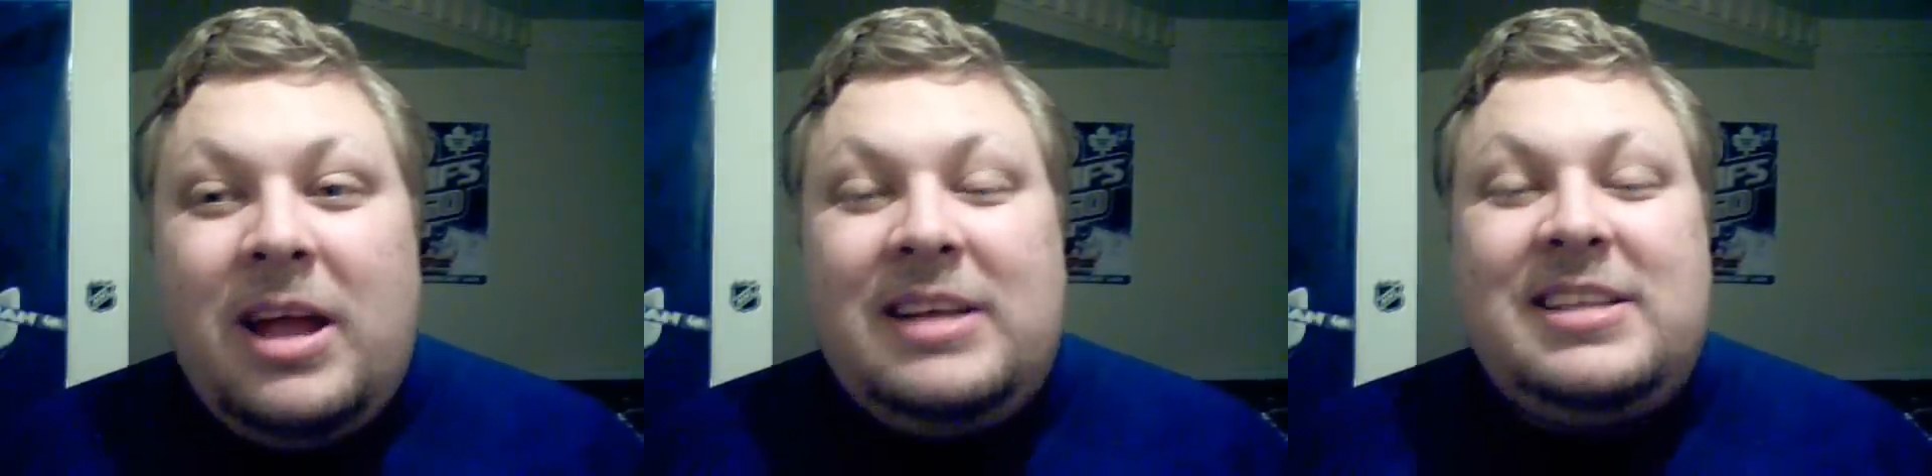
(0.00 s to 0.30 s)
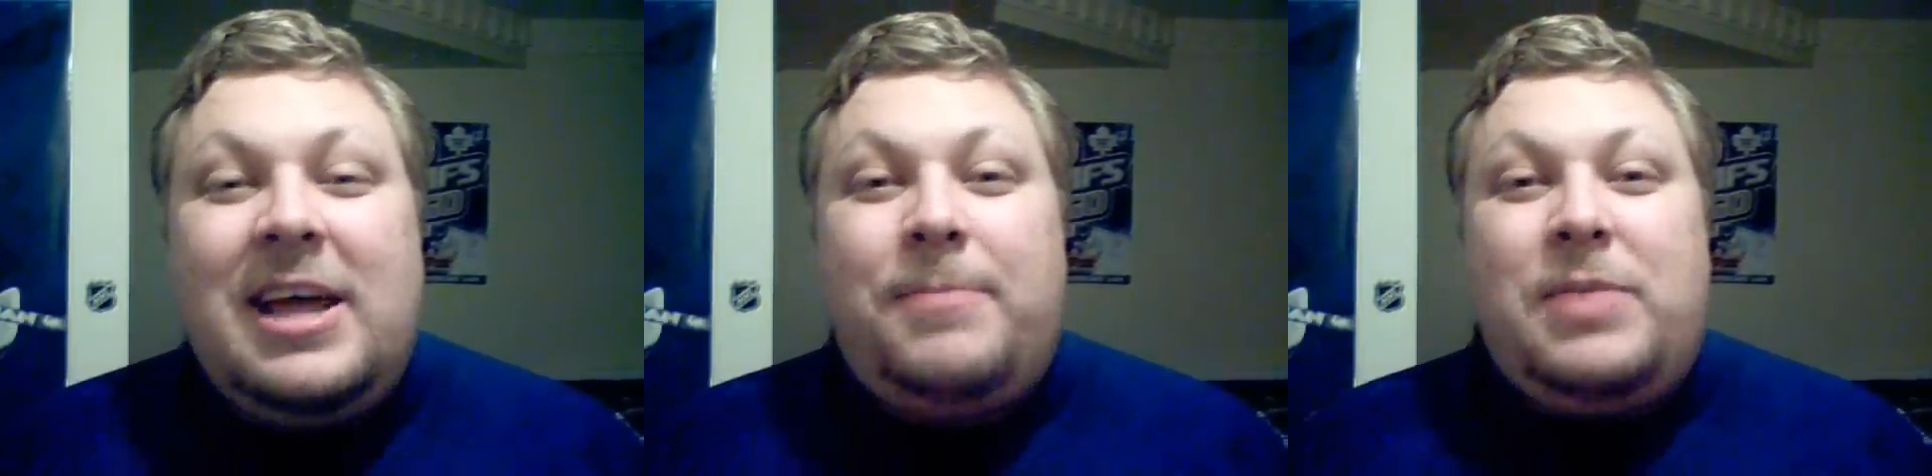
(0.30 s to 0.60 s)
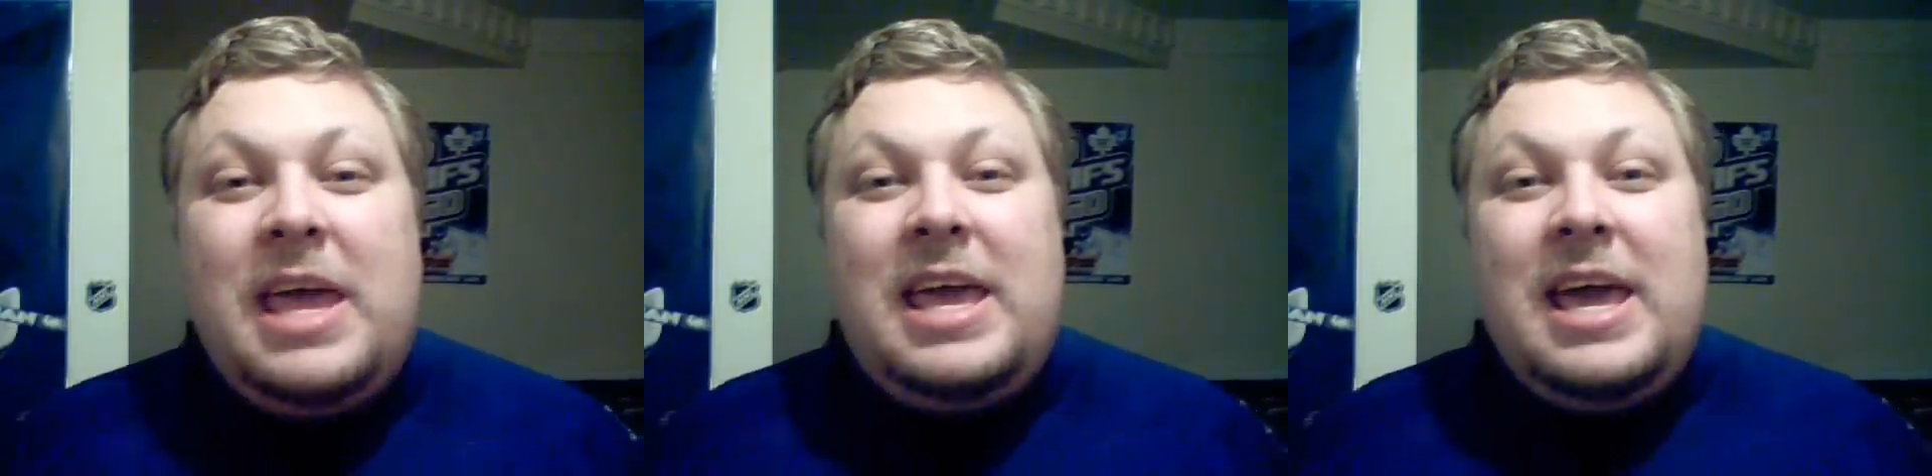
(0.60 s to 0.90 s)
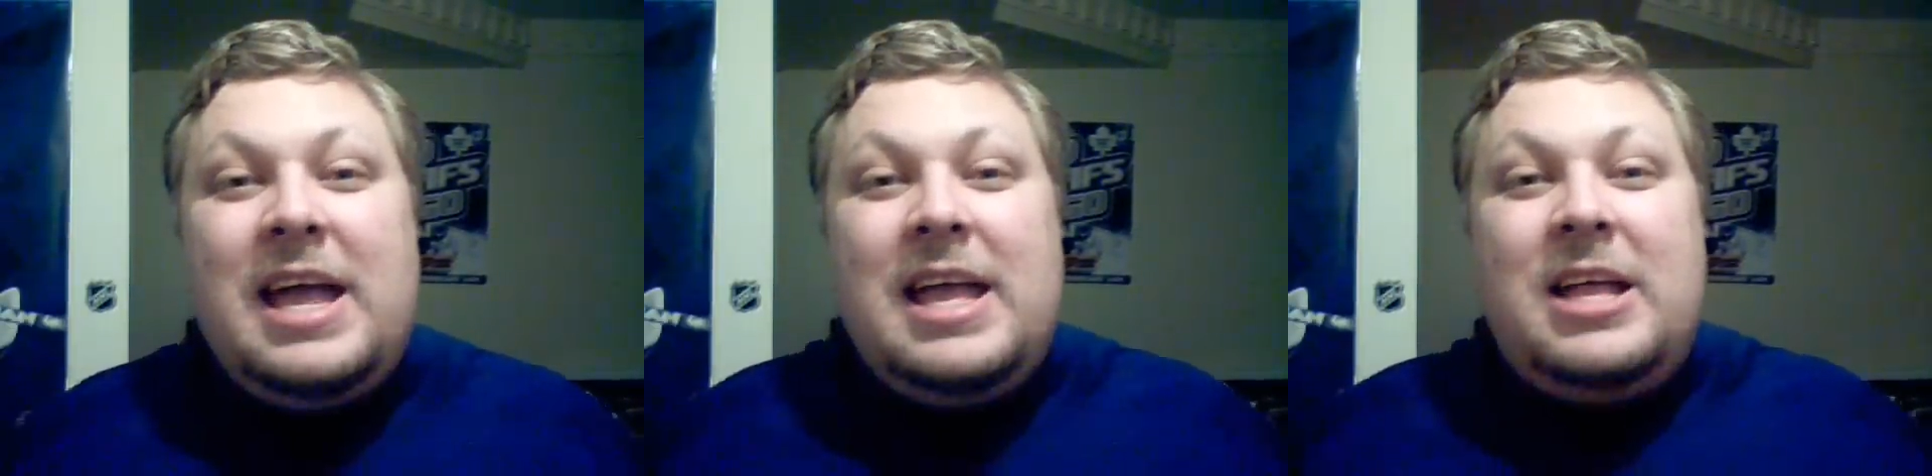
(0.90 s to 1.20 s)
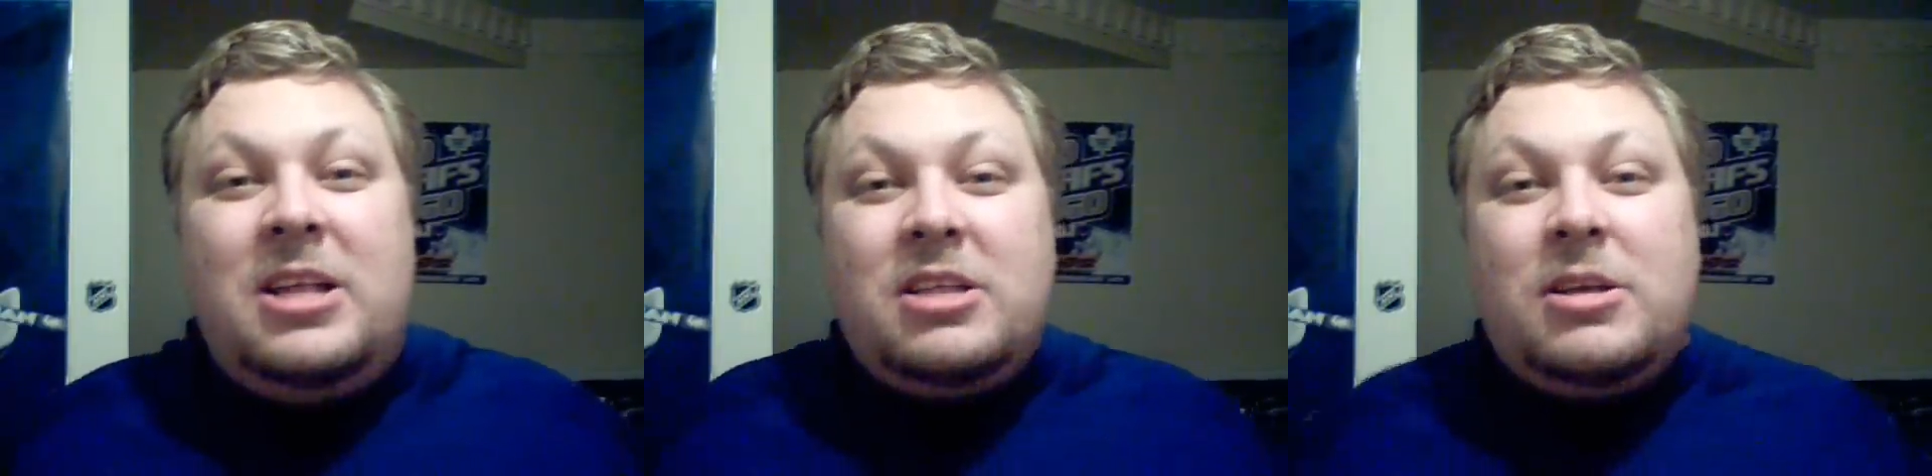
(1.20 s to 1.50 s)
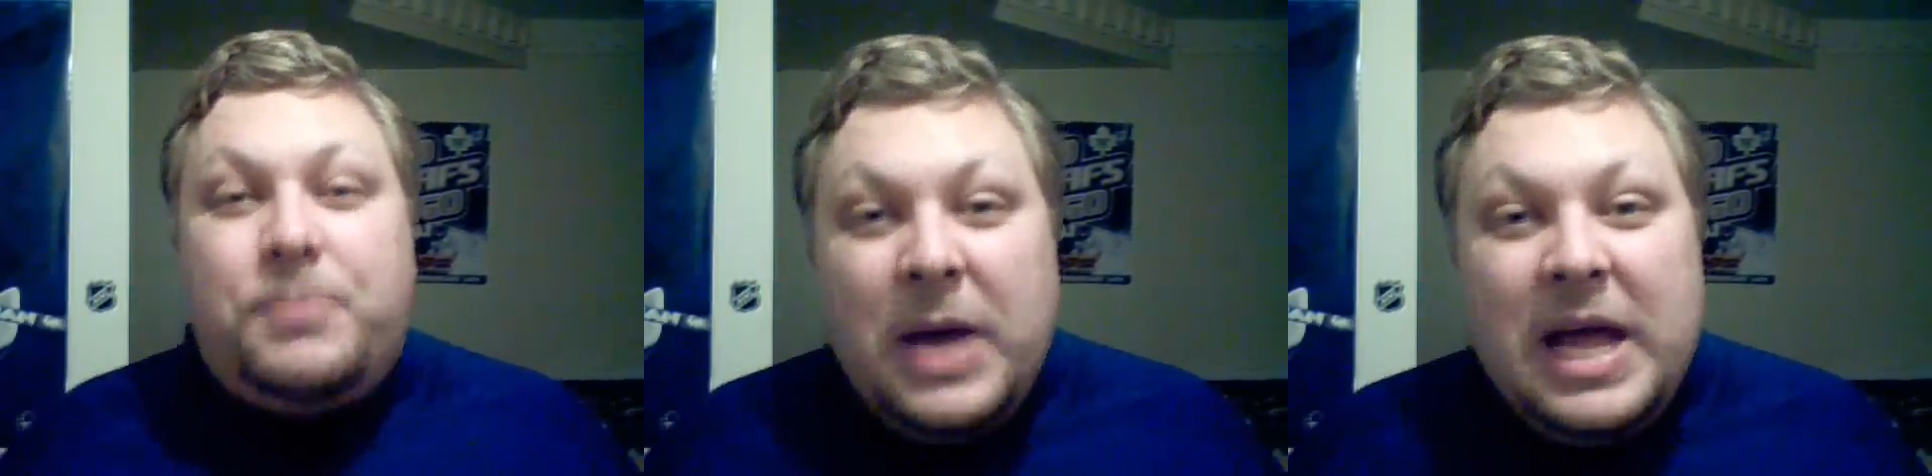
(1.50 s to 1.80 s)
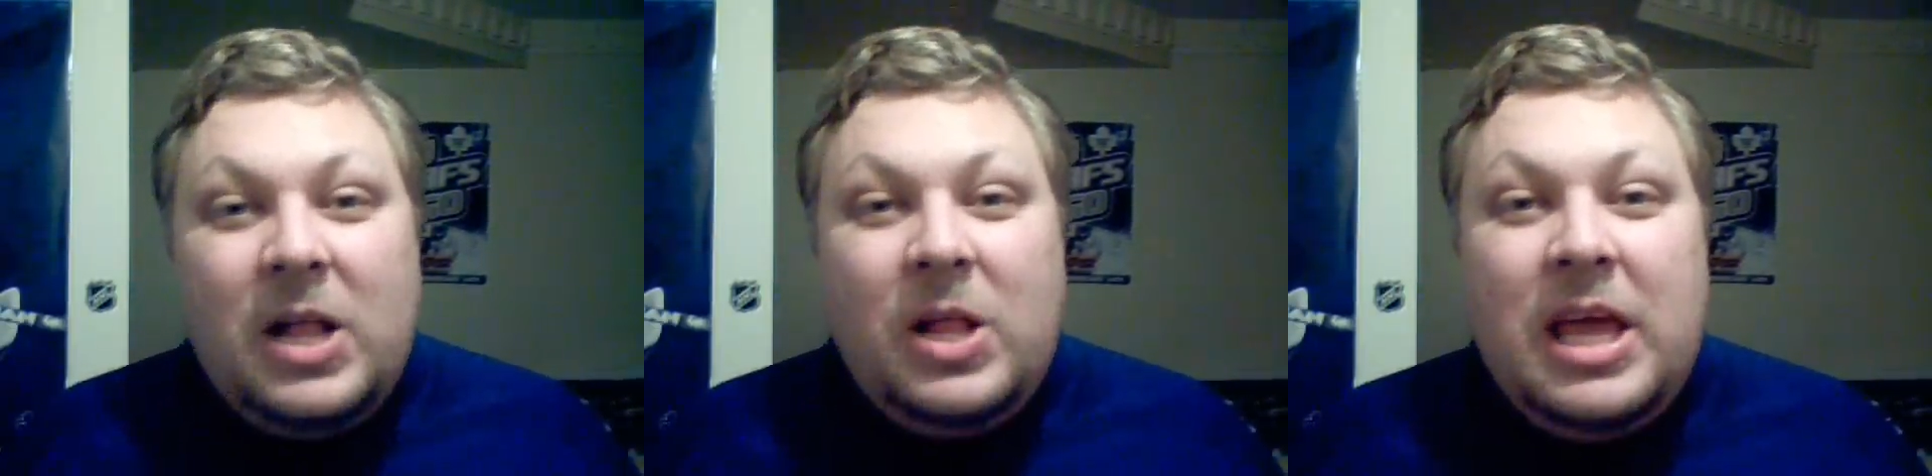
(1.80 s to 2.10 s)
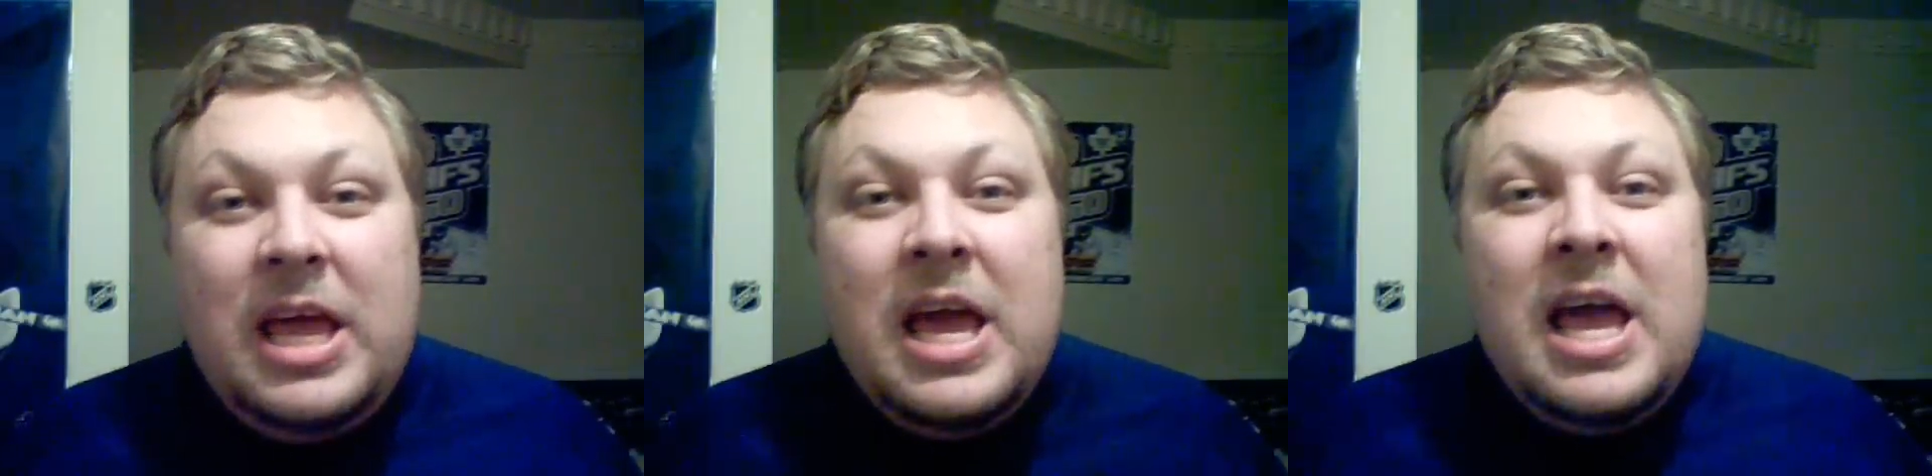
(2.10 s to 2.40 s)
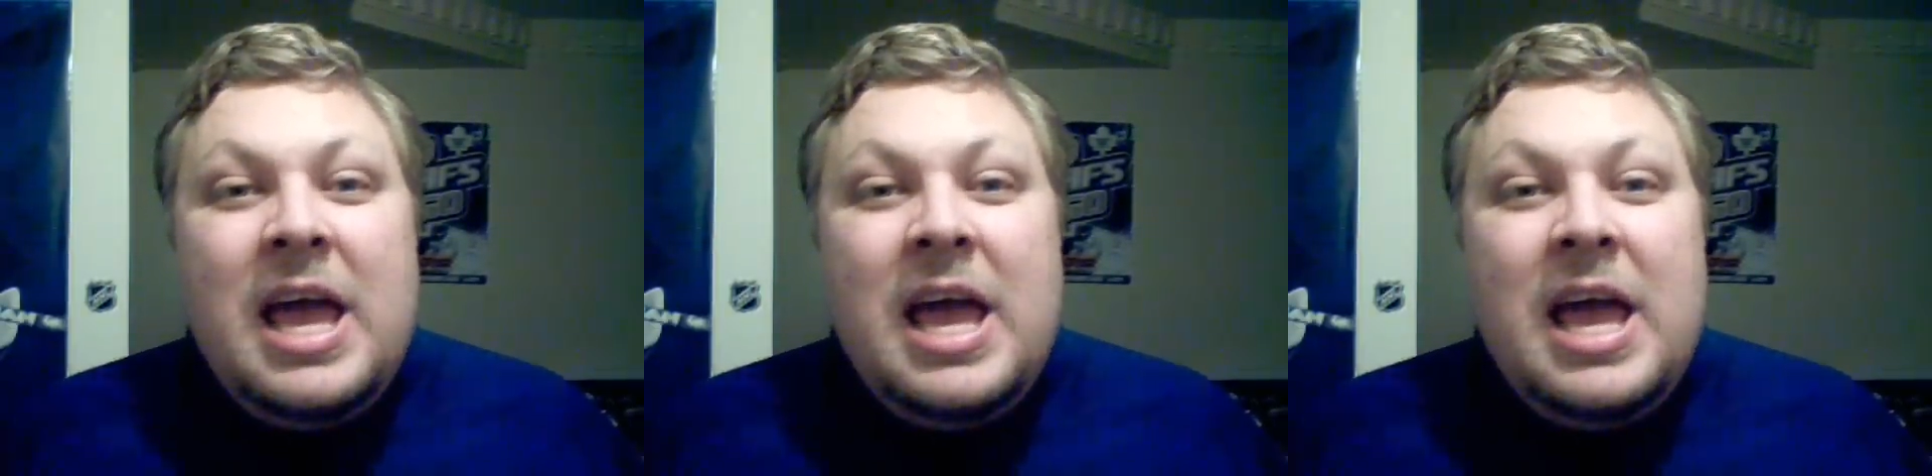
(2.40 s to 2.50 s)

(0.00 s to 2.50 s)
except they get another penalty,